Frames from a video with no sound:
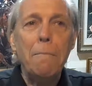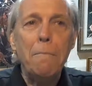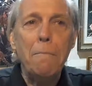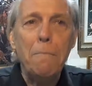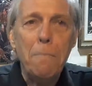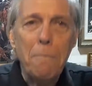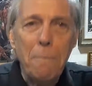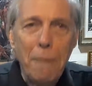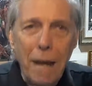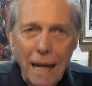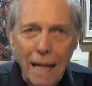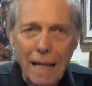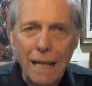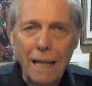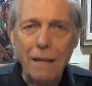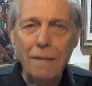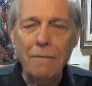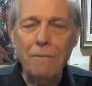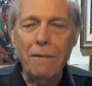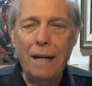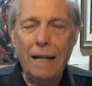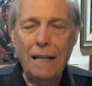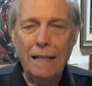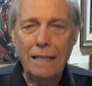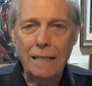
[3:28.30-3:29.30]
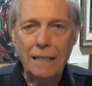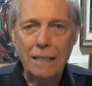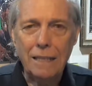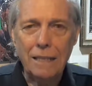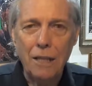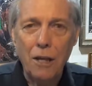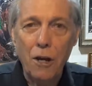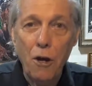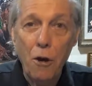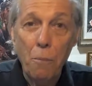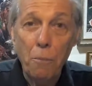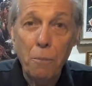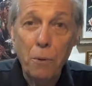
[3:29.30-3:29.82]
many of us
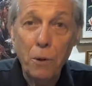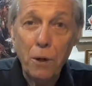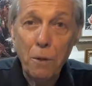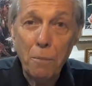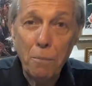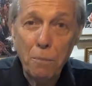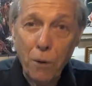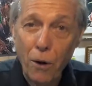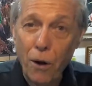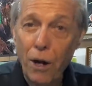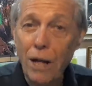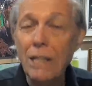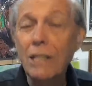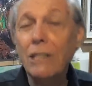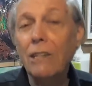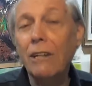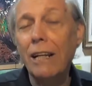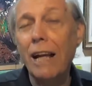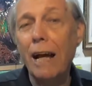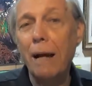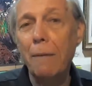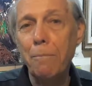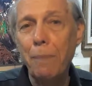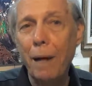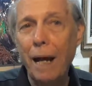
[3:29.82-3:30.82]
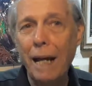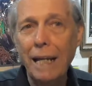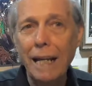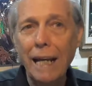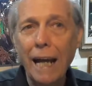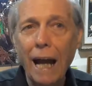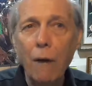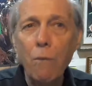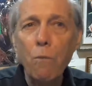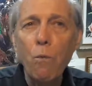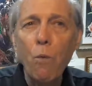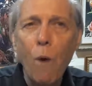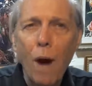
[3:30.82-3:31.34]
put a price on our
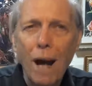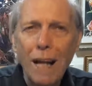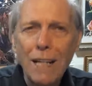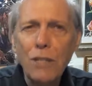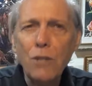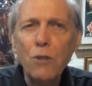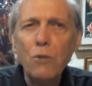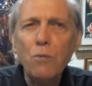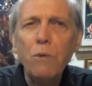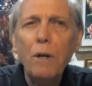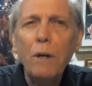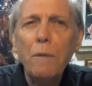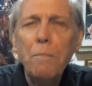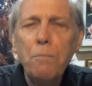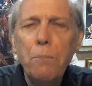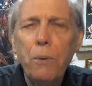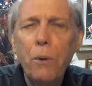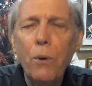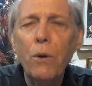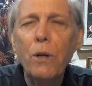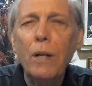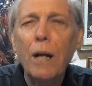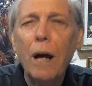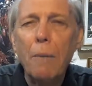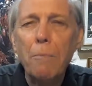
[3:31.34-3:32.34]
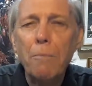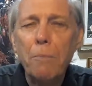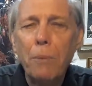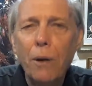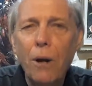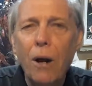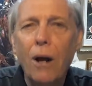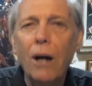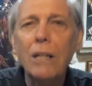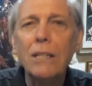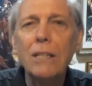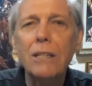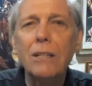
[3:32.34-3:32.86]
painting, and once we put a
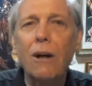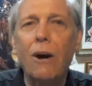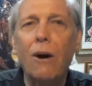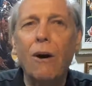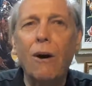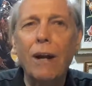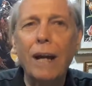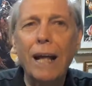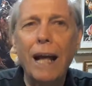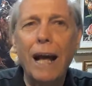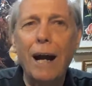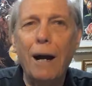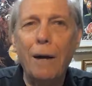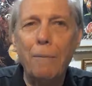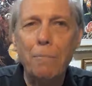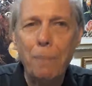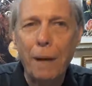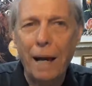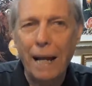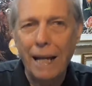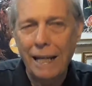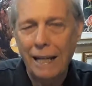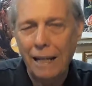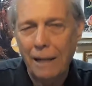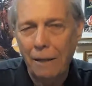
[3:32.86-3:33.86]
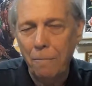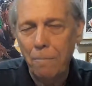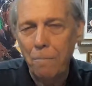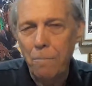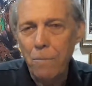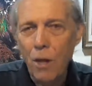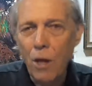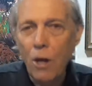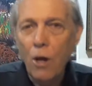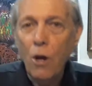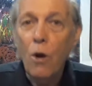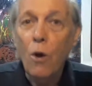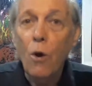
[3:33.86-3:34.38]
price on our painting,
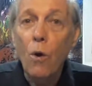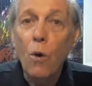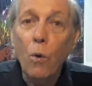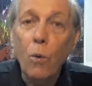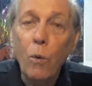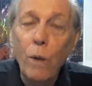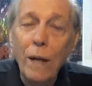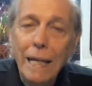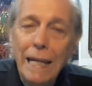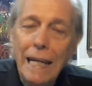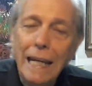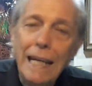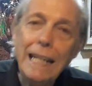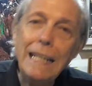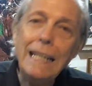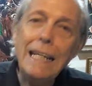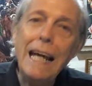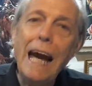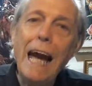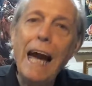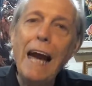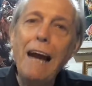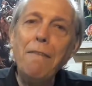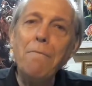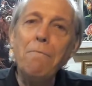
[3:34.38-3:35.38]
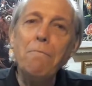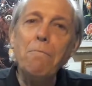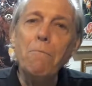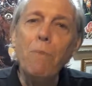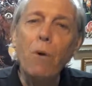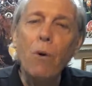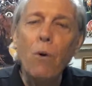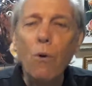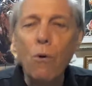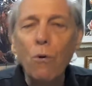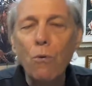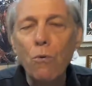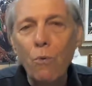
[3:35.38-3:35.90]
we need to have
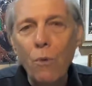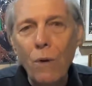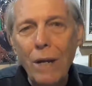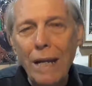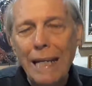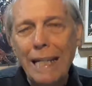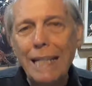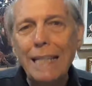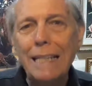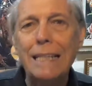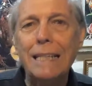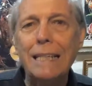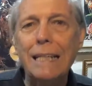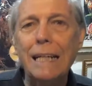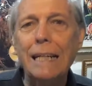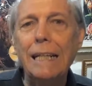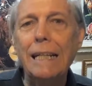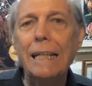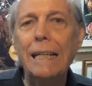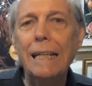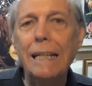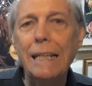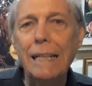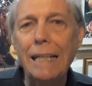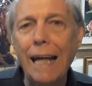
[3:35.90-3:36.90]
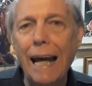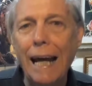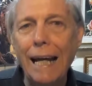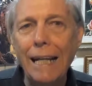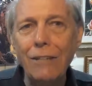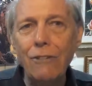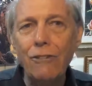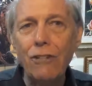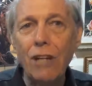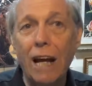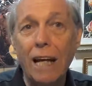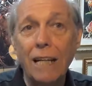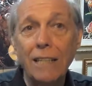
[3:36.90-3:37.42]
more reason
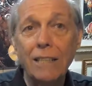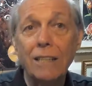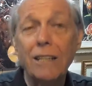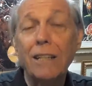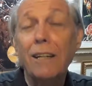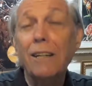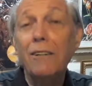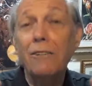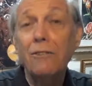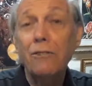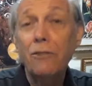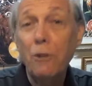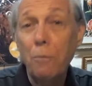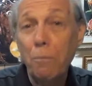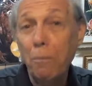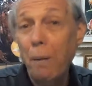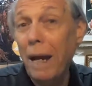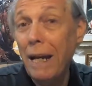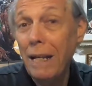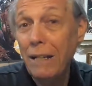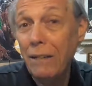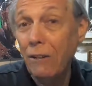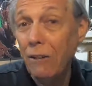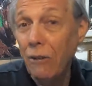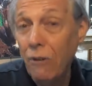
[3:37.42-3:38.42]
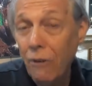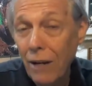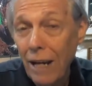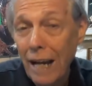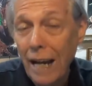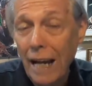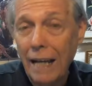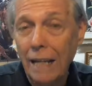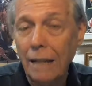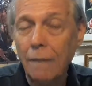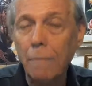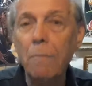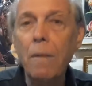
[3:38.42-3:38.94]
than just to paint and
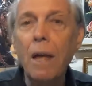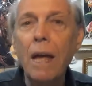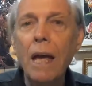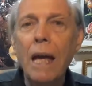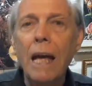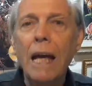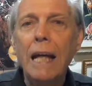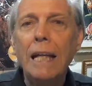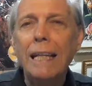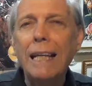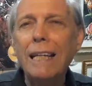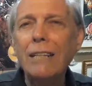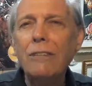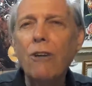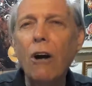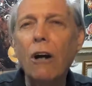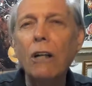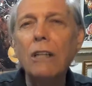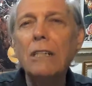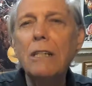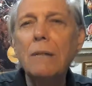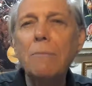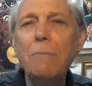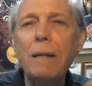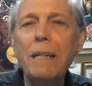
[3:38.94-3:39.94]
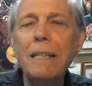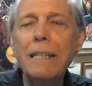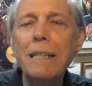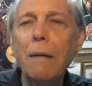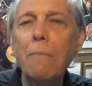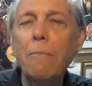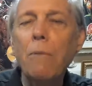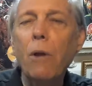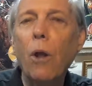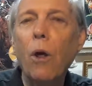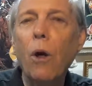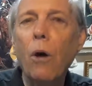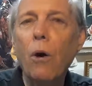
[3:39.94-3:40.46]
create. There's got to be
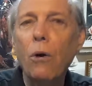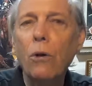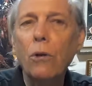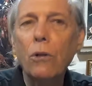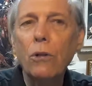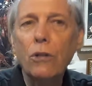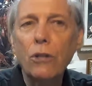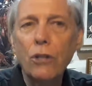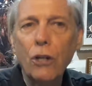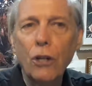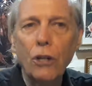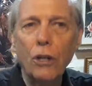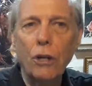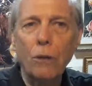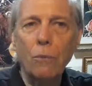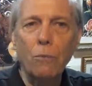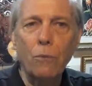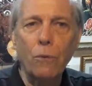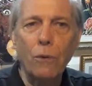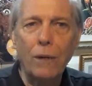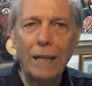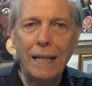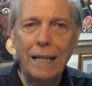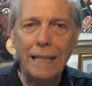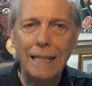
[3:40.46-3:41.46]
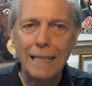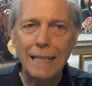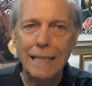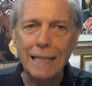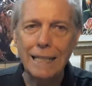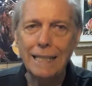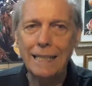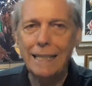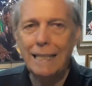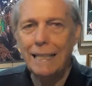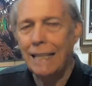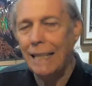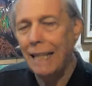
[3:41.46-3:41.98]
some long-term
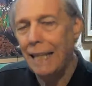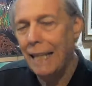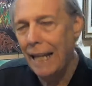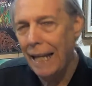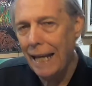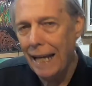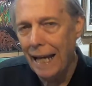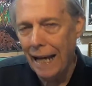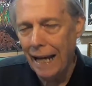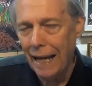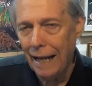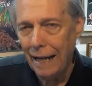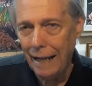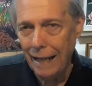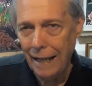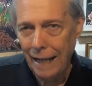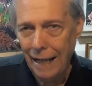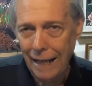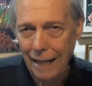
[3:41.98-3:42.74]
reasons there